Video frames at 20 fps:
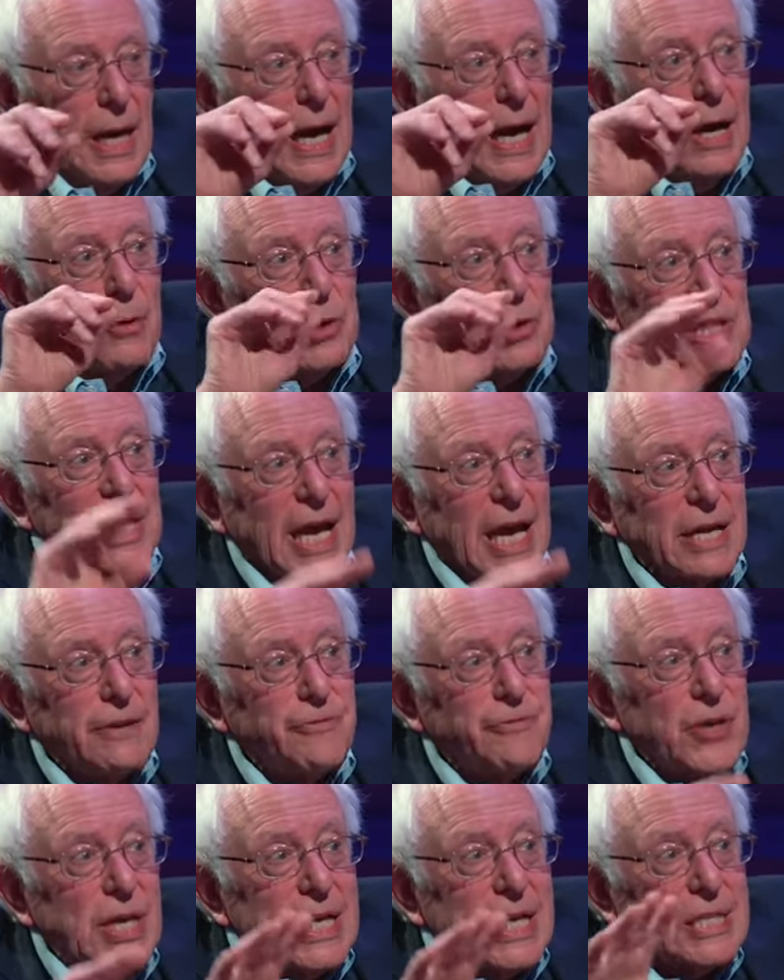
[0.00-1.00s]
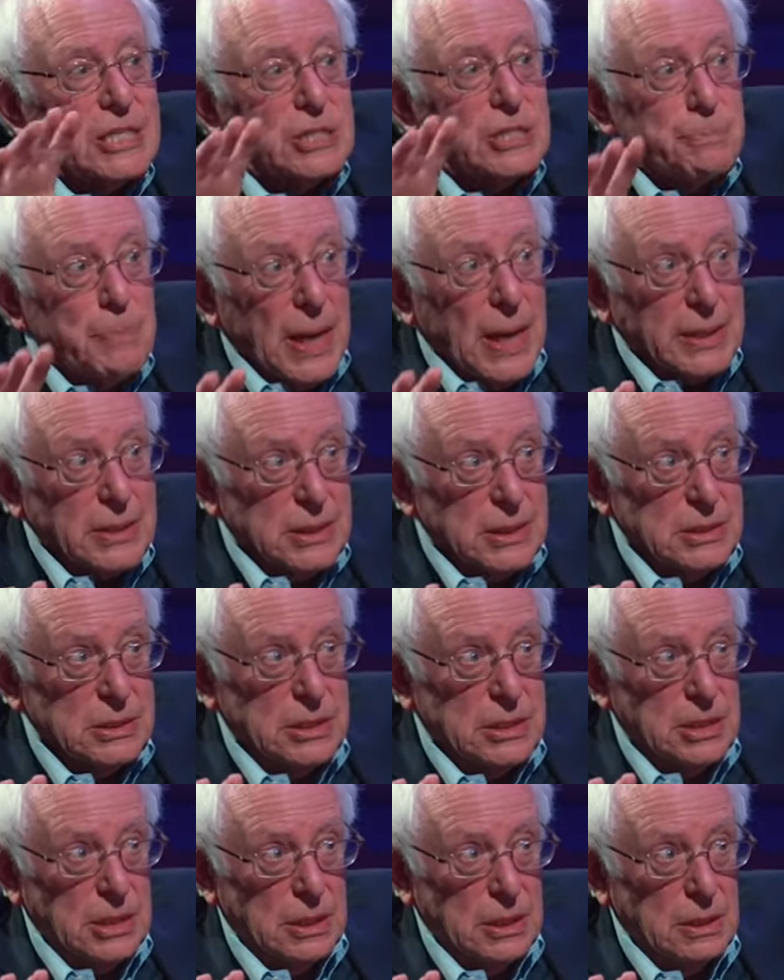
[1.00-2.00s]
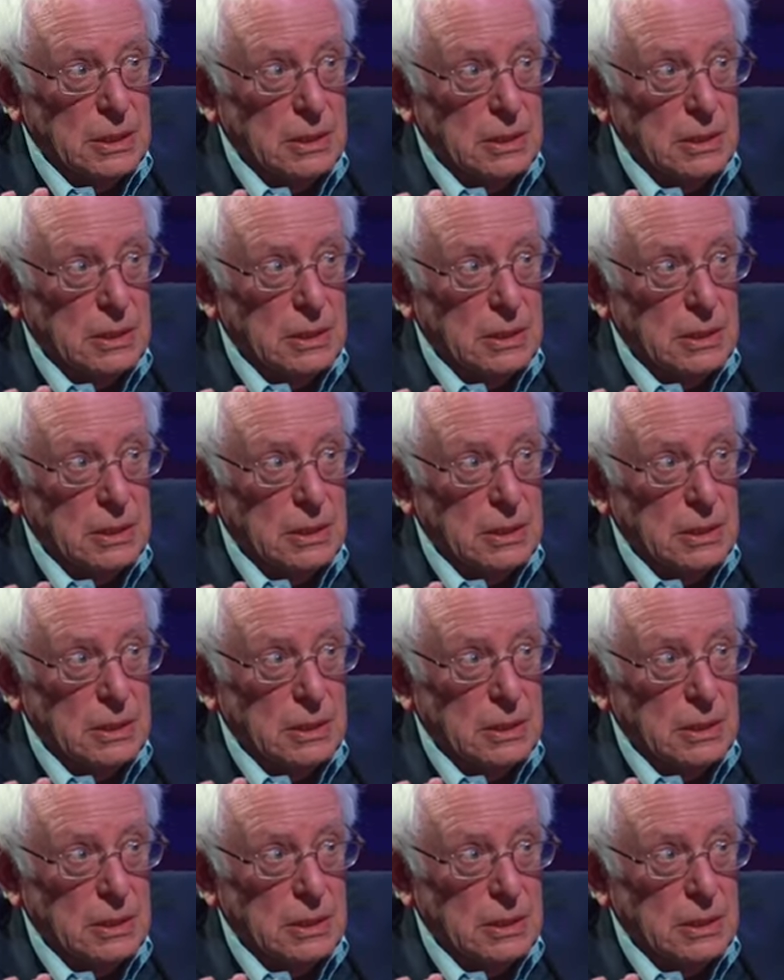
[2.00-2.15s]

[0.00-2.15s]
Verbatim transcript: our life expectancy